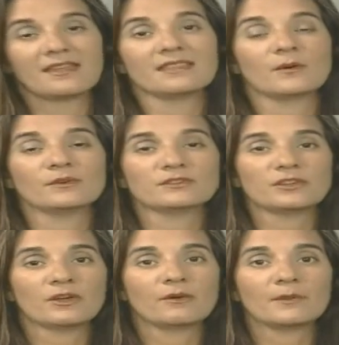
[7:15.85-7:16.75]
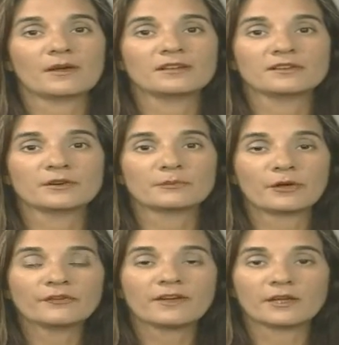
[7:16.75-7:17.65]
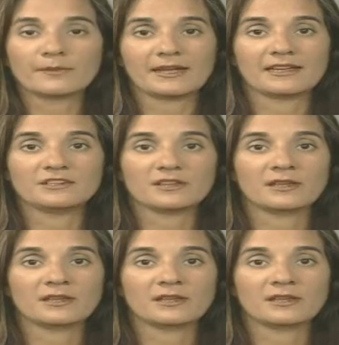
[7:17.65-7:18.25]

that will show up on your profile page,